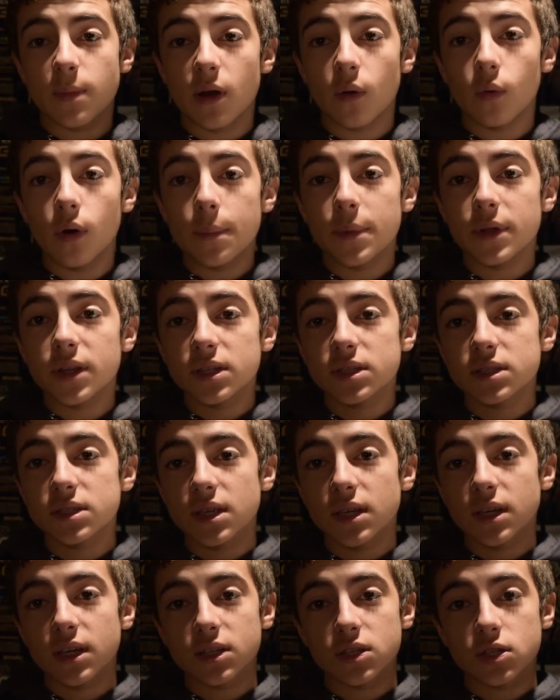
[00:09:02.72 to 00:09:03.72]
amount of whip in this
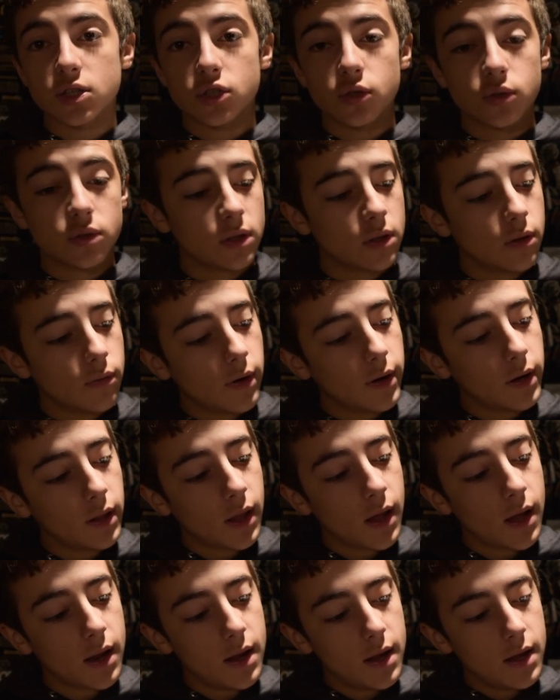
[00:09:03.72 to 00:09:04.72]
stick because he shoots on the run a
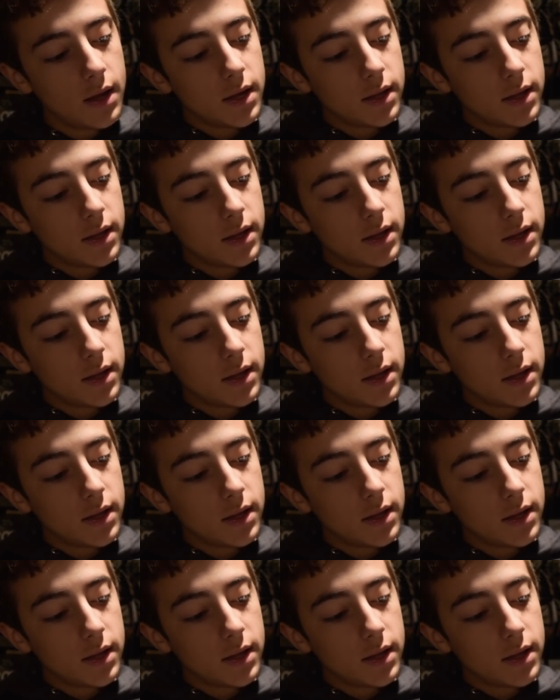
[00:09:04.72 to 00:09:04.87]
lot,